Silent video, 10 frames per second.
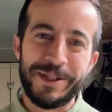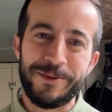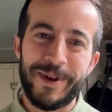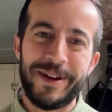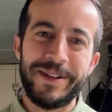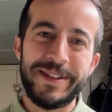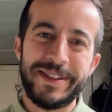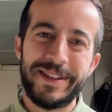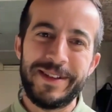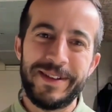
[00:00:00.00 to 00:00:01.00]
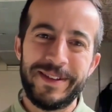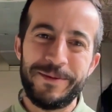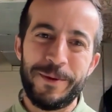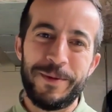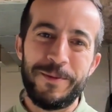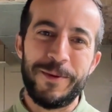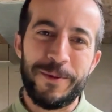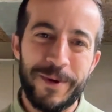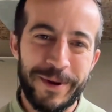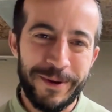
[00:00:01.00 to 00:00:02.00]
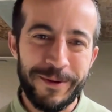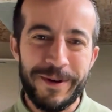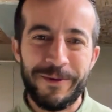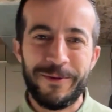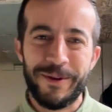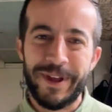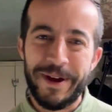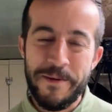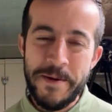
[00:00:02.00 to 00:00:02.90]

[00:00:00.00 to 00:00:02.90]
as well as with what you were going for there.